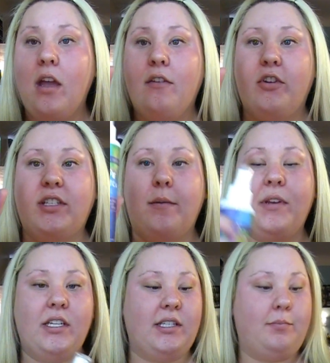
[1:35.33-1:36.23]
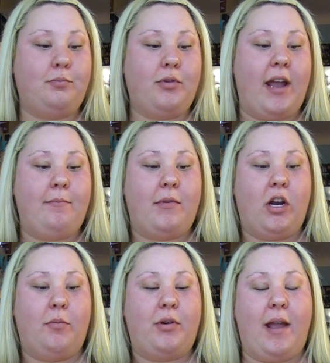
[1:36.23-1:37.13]
first I'm going to
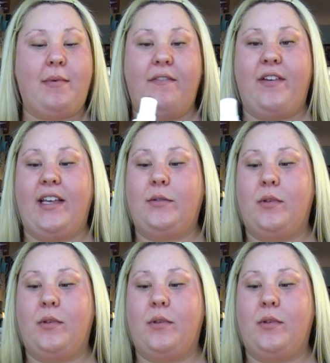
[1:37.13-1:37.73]
prime my face